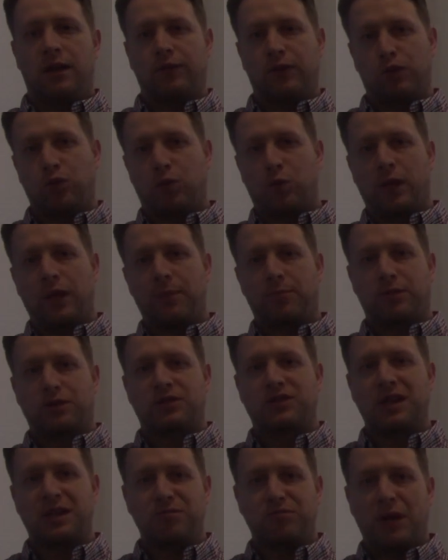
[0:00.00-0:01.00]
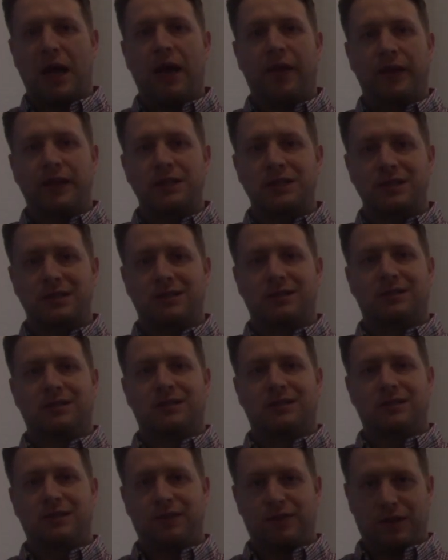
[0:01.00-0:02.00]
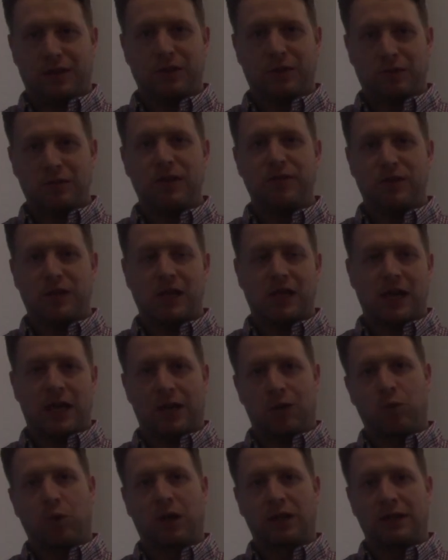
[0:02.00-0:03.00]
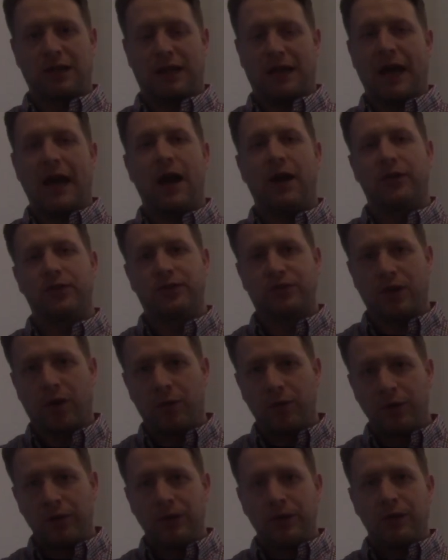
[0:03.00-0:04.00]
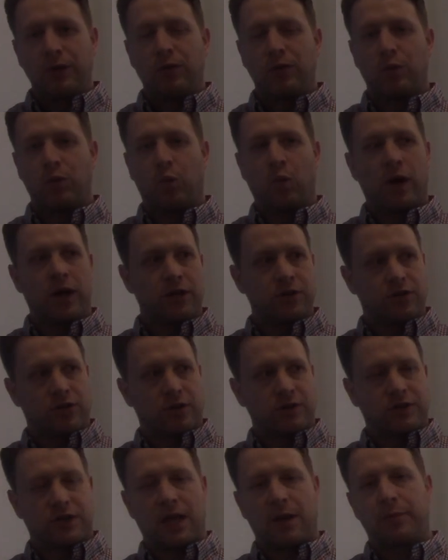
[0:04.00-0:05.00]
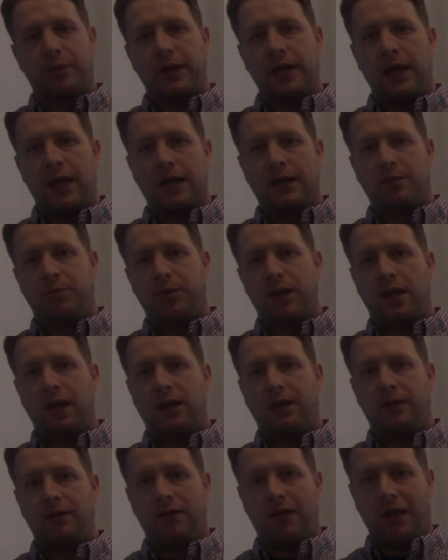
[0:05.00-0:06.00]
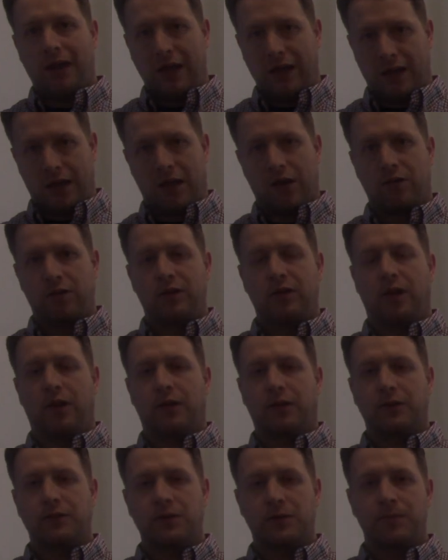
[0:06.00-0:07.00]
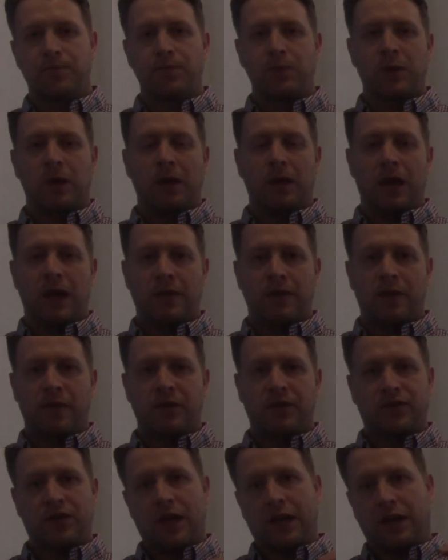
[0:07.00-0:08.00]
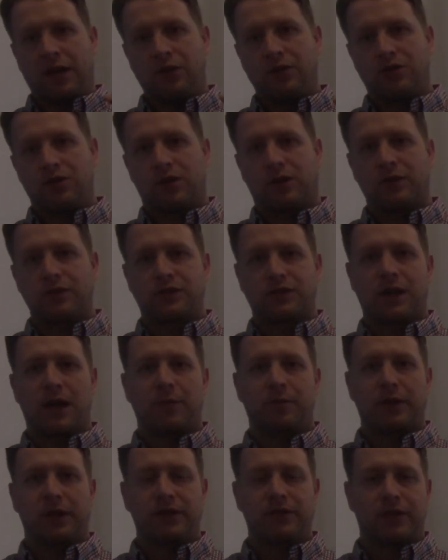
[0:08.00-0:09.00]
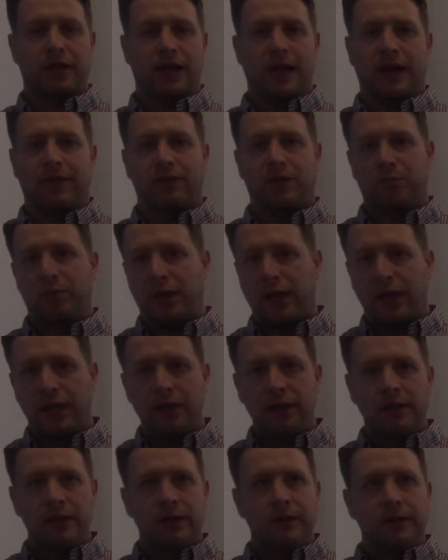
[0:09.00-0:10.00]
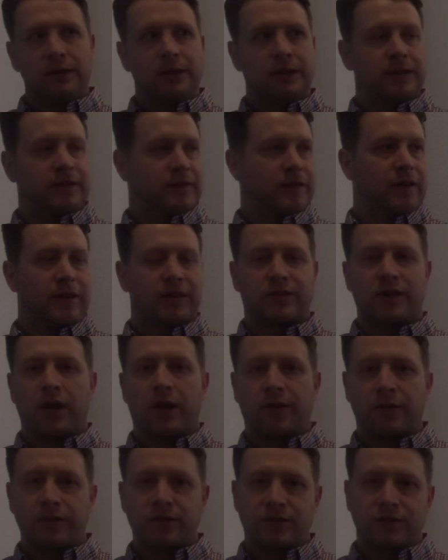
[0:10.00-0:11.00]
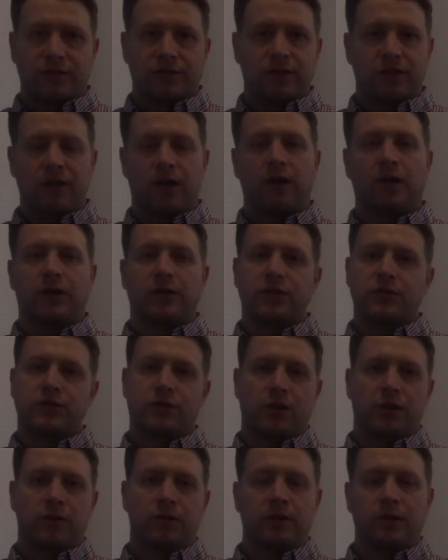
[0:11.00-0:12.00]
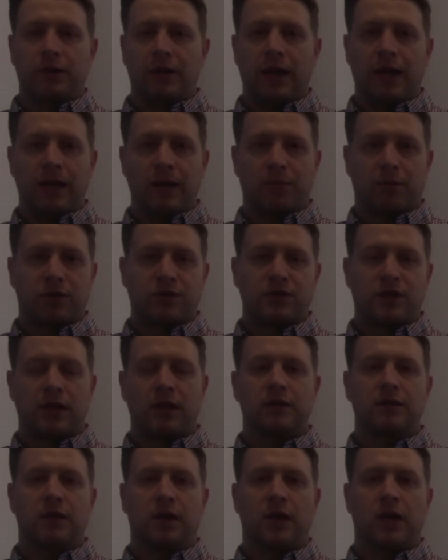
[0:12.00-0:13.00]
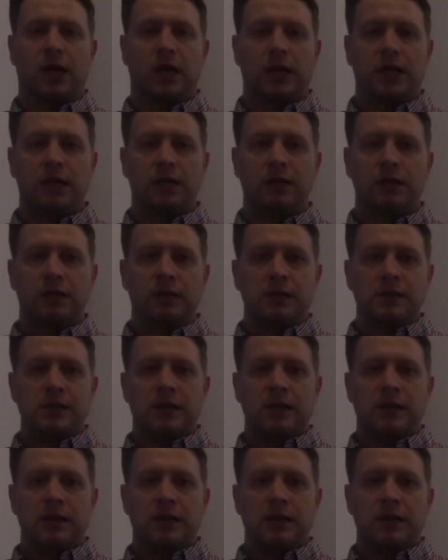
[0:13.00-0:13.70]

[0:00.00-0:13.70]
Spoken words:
of a 20% balance, if you can kind of work that out. So the one insurance company had to pay $800, and then the second insurance company is going to have to pay, let's see, that's $160. So 80% on